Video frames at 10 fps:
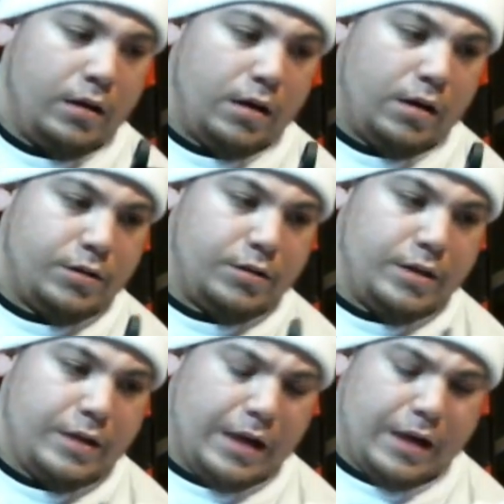Other
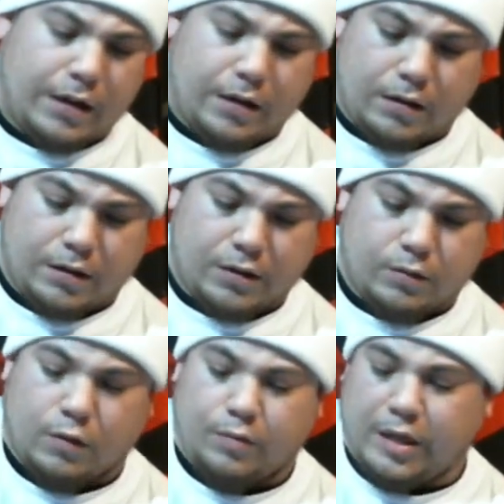than that, this
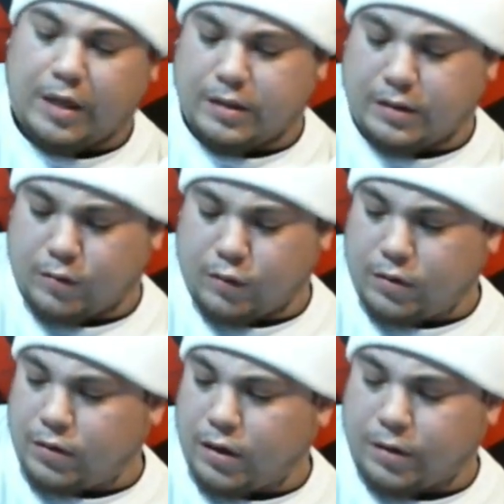will be getting some
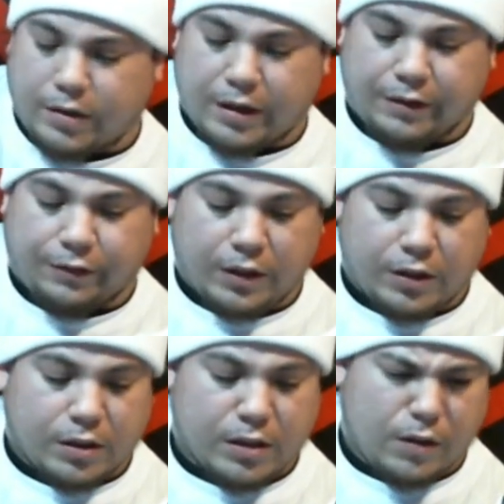more upgraded
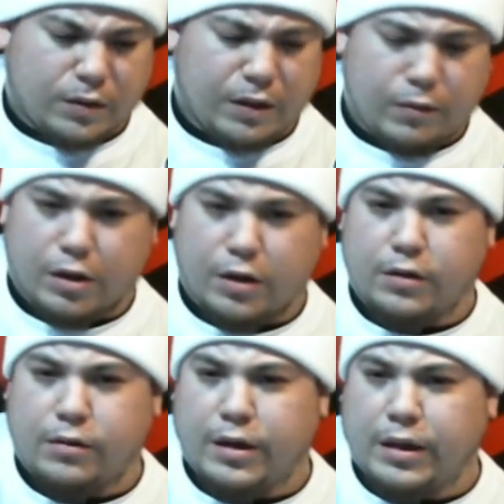features. I don't think we're going to
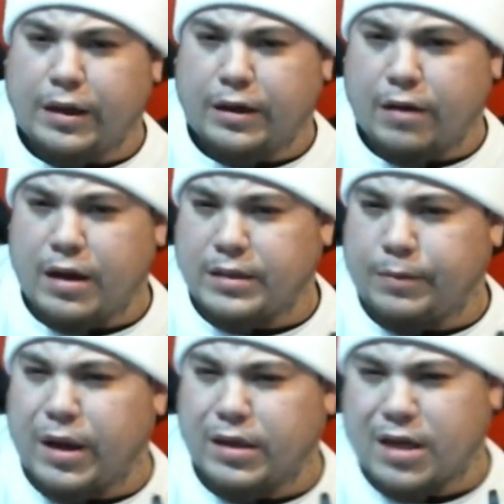do any like crazy
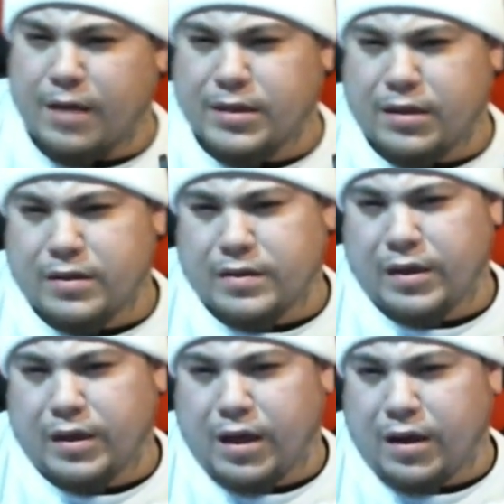paint jobs on this
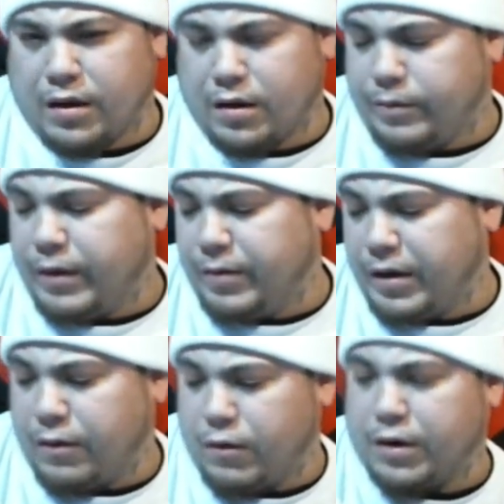thing yet. Maybe
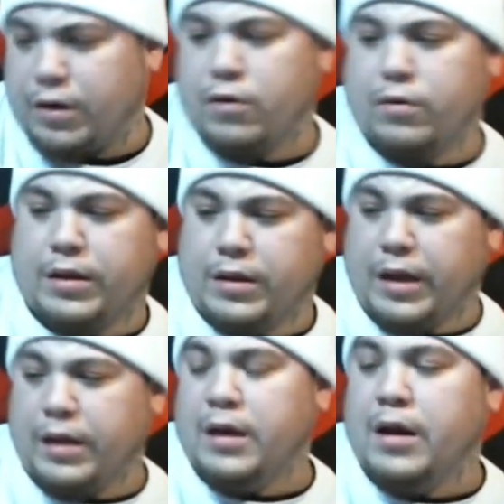I want to go with
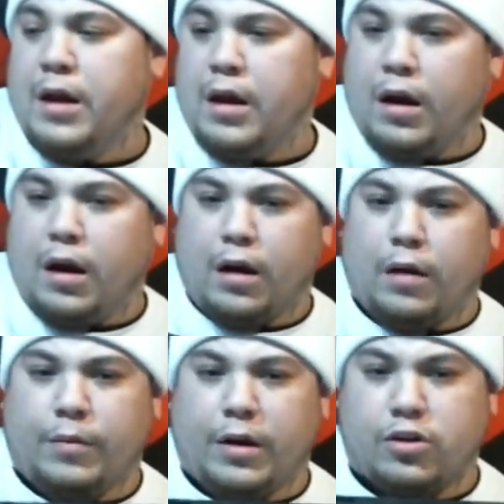like
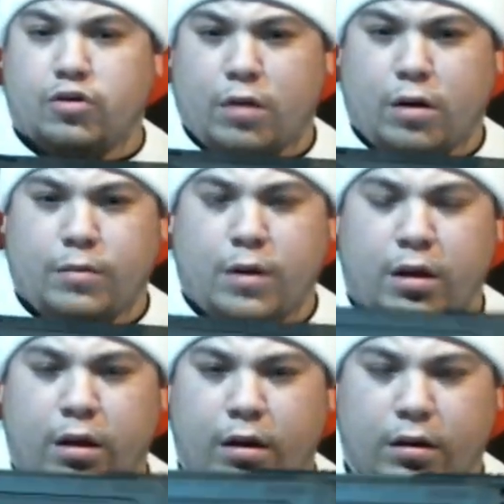a drum.
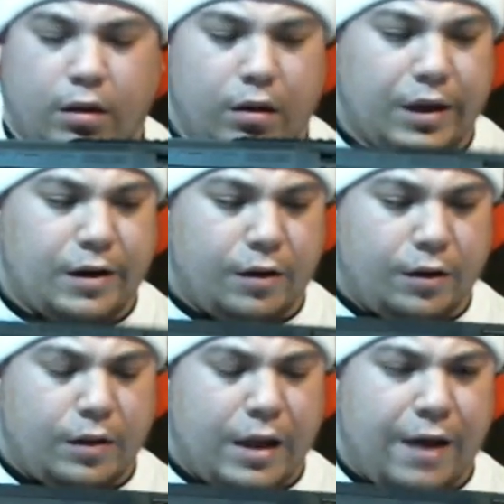Like
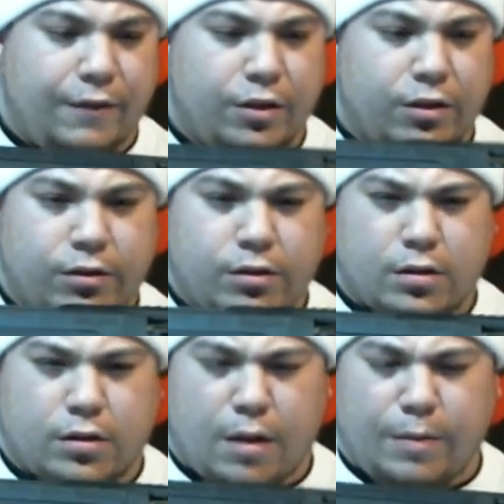they have
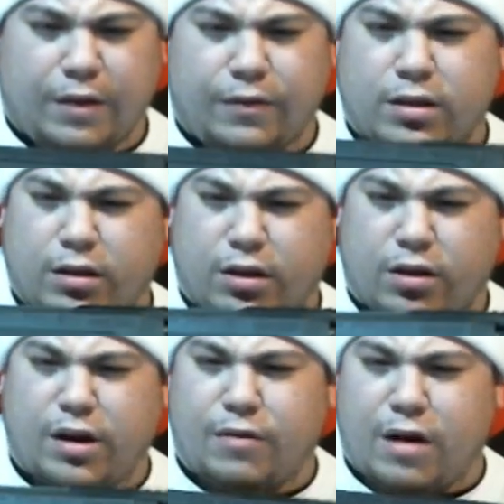I believe it's a
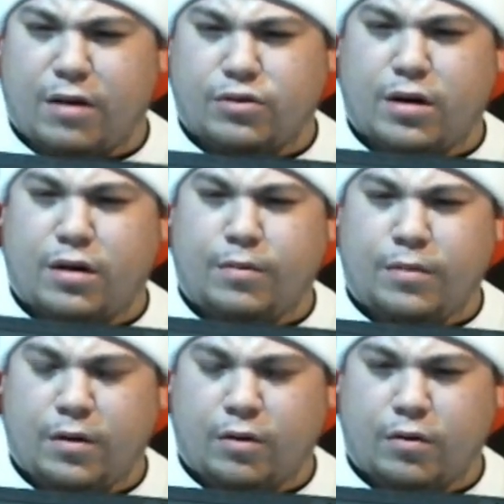30-round drum
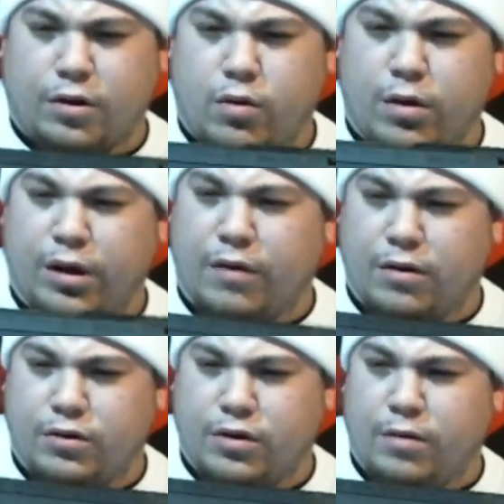or a
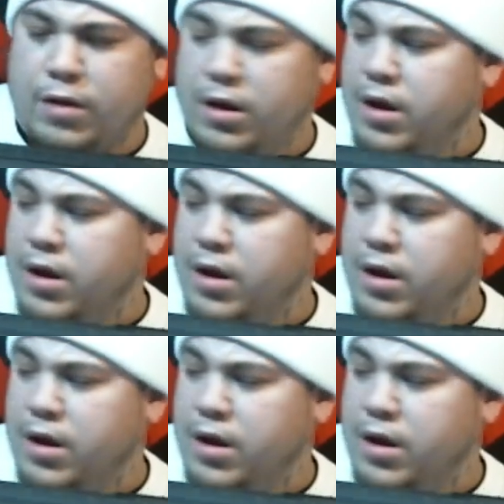20-round drum